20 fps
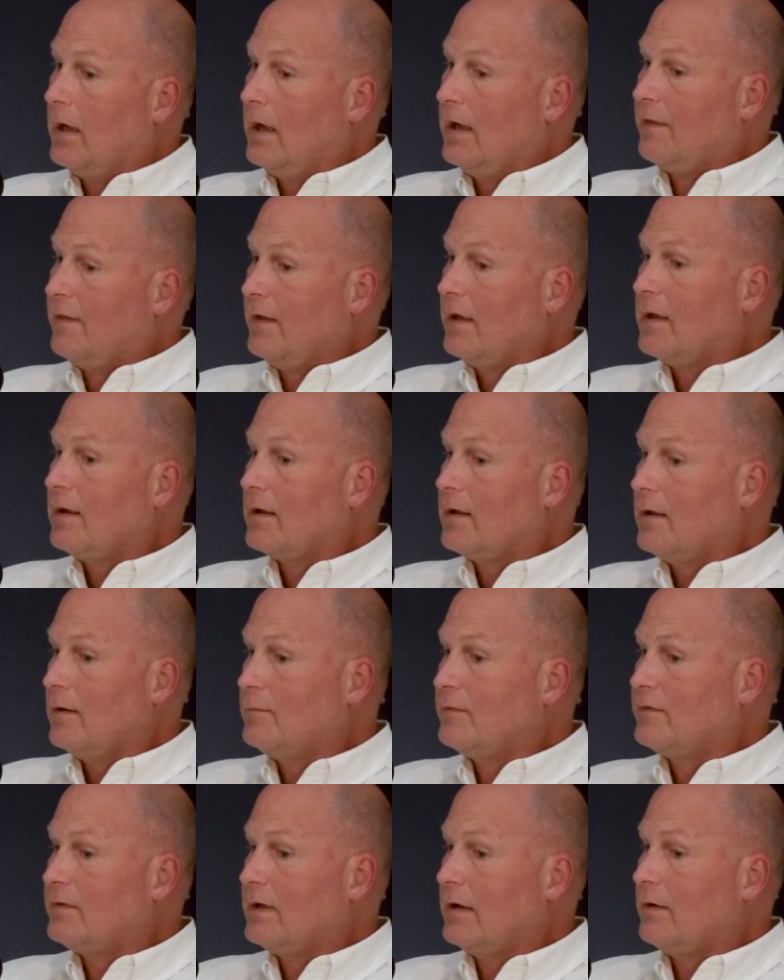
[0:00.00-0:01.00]
I think it
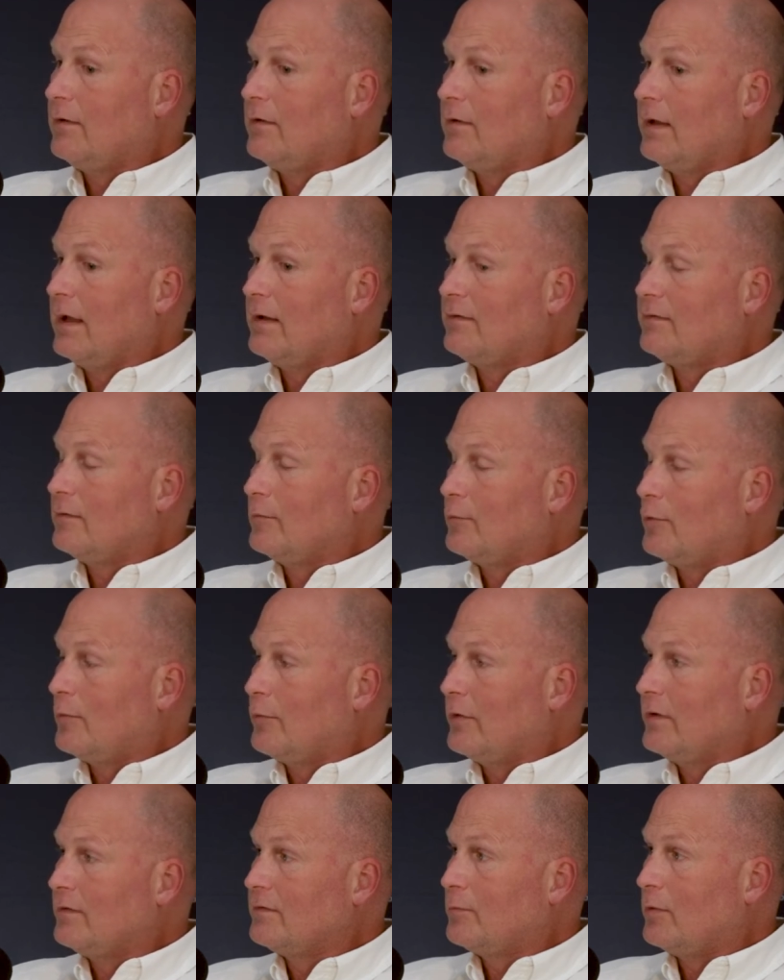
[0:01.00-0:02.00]
comes down to that simple
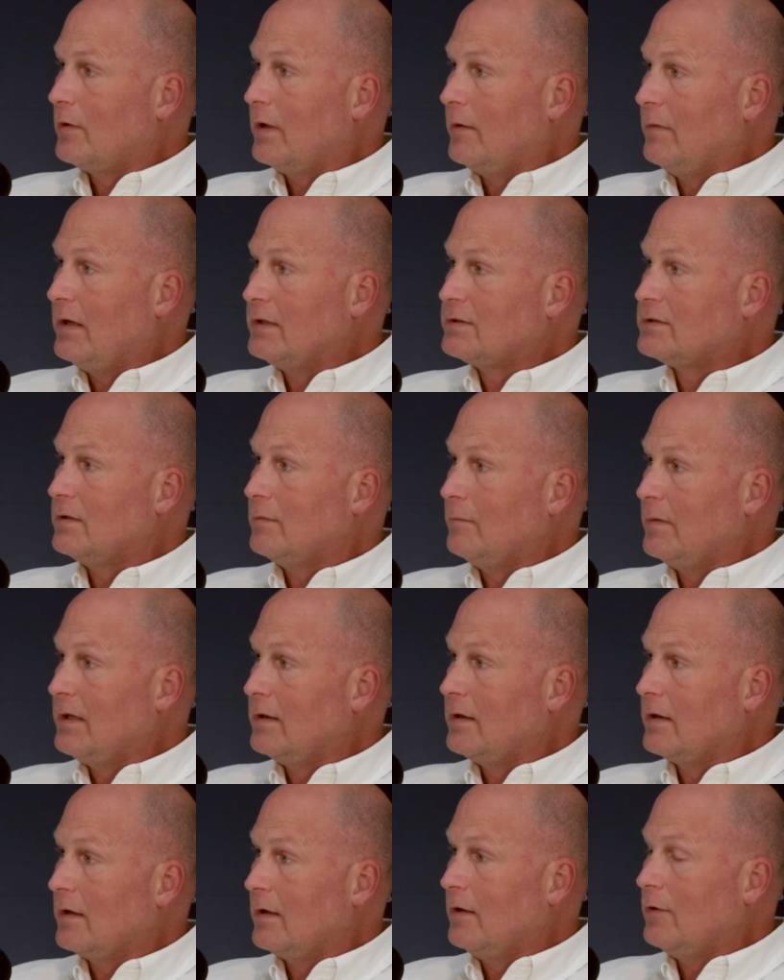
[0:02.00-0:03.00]
principle I mentioned a
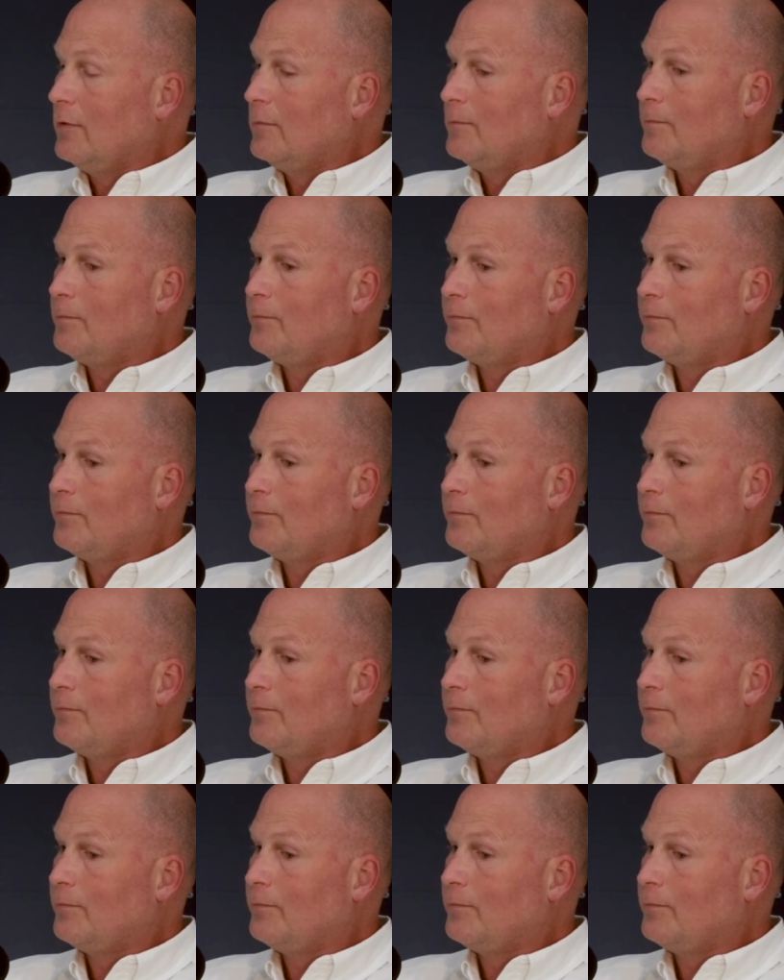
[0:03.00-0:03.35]
minute ago.